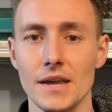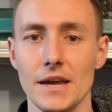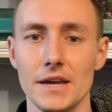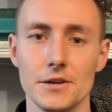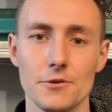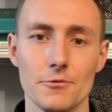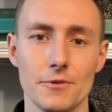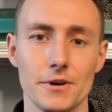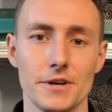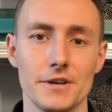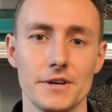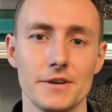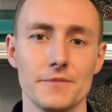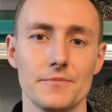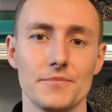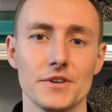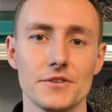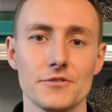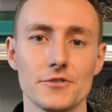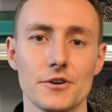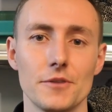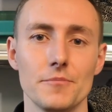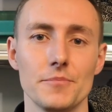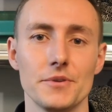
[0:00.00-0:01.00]
Anyway,
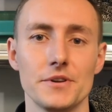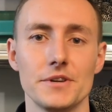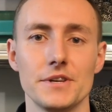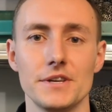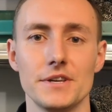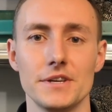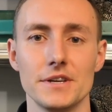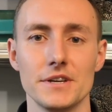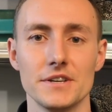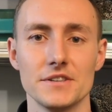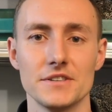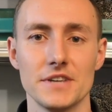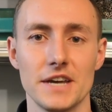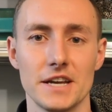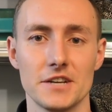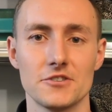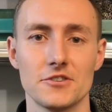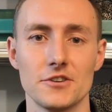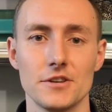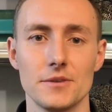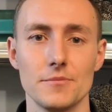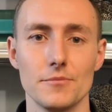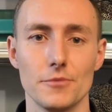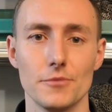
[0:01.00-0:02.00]
this company is
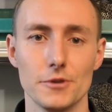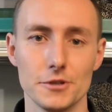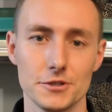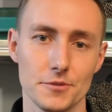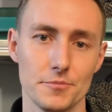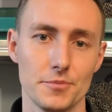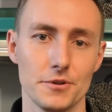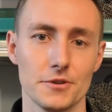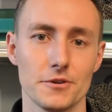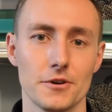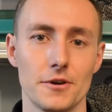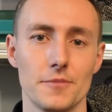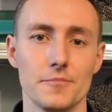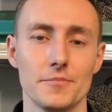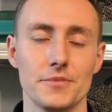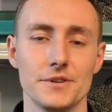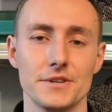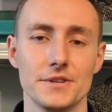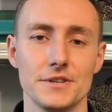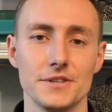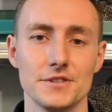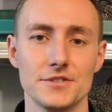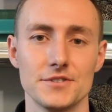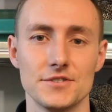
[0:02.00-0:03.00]
actually multiple
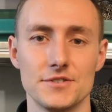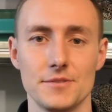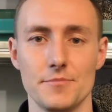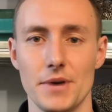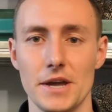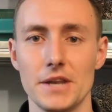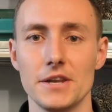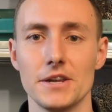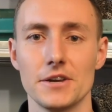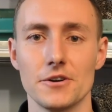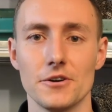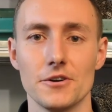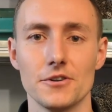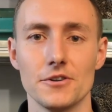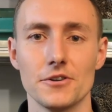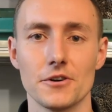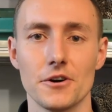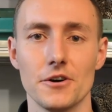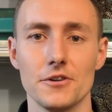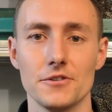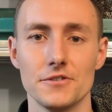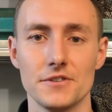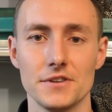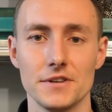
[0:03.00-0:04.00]
companies depending on the
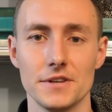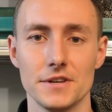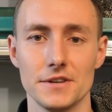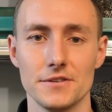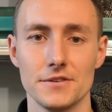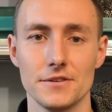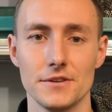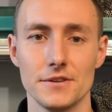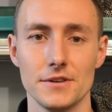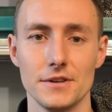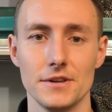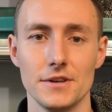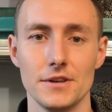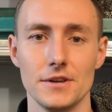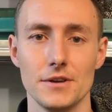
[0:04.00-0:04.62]
continent,